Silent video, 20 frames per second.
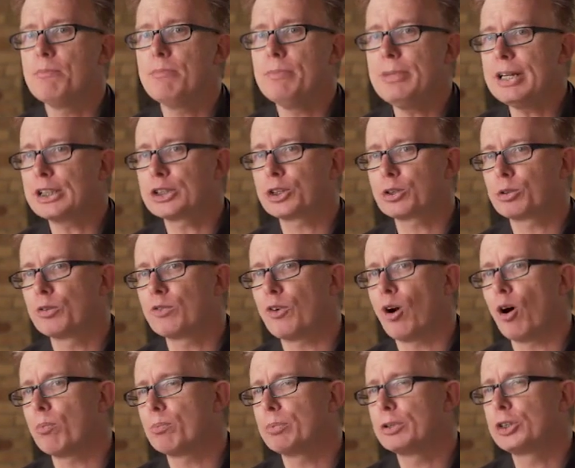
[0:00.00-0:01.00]
mixture of
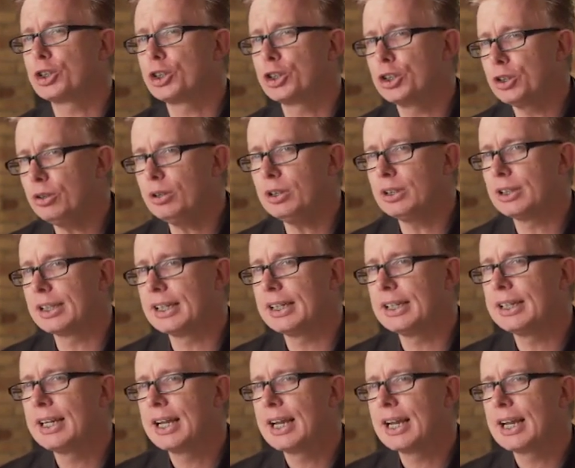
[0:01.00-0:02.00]

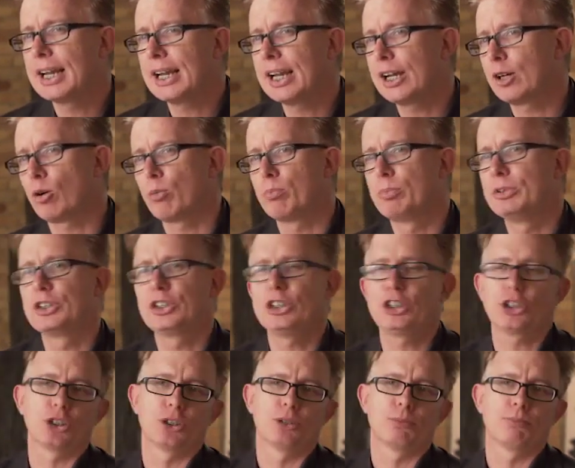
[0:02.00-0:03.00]
opportunity and
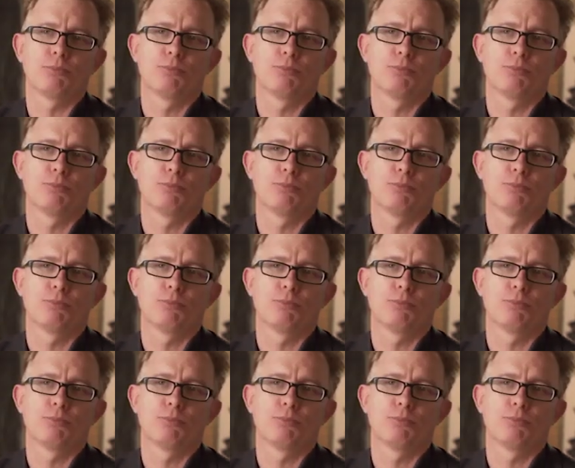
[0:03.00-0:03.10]
opposition.